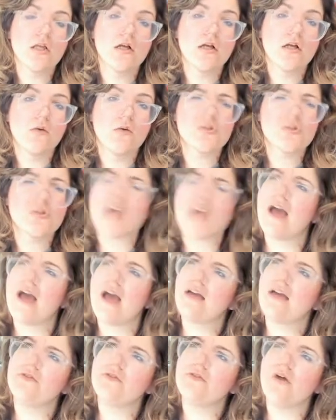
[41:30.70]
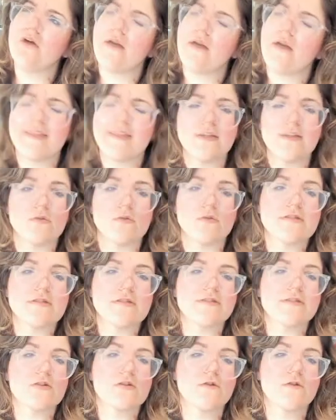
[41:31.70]
which I don't know, I think there was
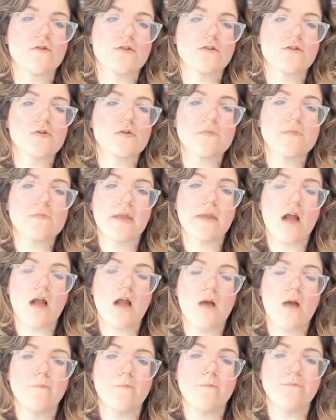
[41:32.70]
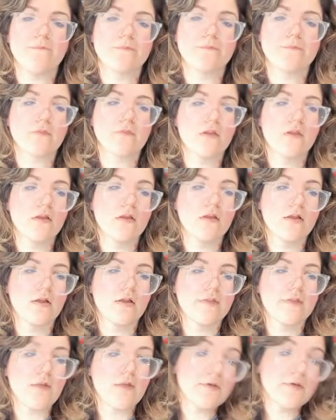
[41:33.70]
physical for those, but
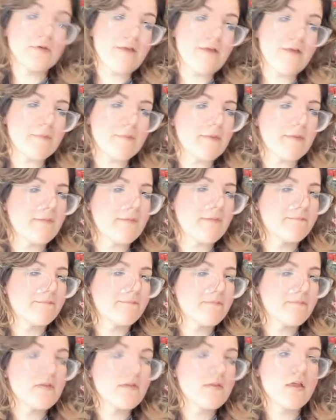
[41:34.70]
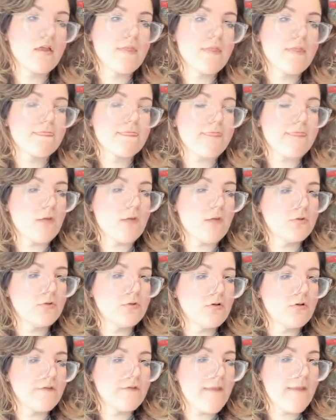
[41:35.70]
that wouldn't have happened to me. That would
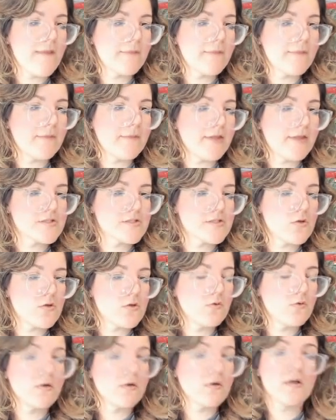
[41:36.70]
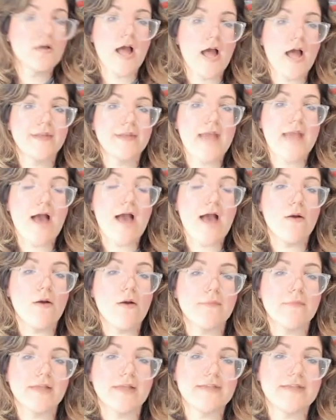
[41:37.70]
not have happened to me. So now
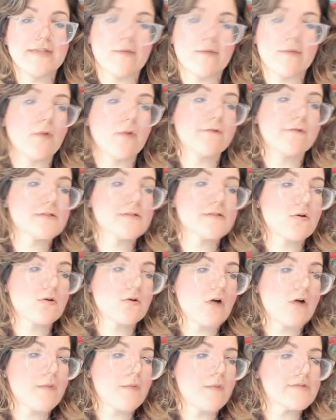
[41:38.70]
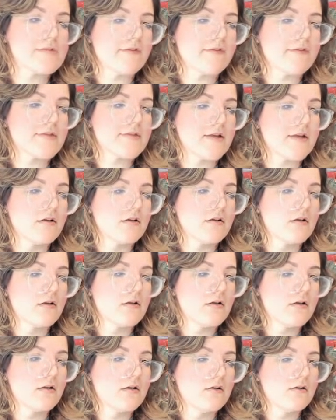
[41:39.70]
I'm like, damn, I want physical copies of everything.
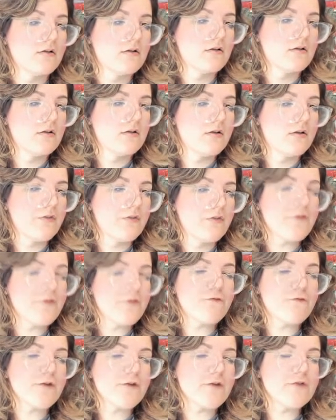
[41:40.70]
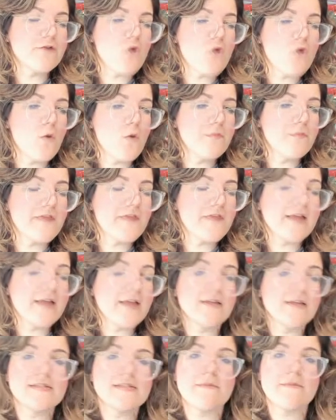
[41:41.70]
The free roam
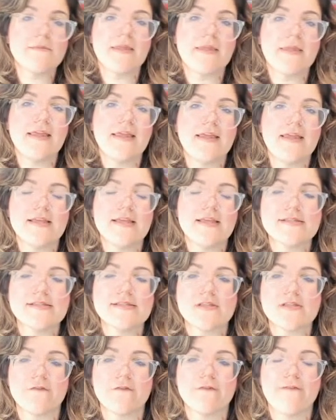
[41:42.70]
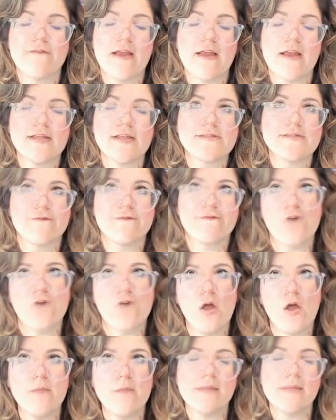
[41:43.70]
thing to me is
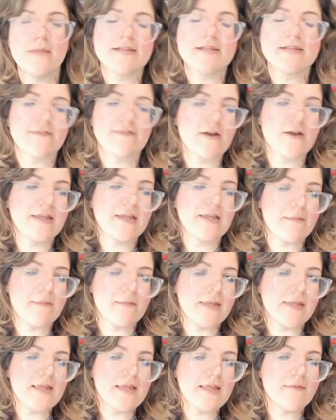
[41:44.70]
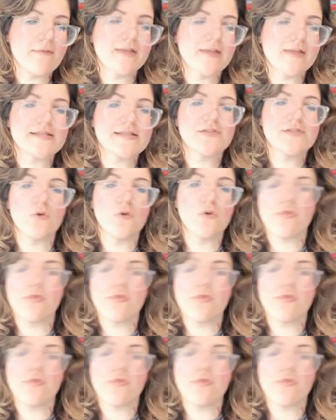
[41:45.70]
fun, that it's very gimmicky, because I don't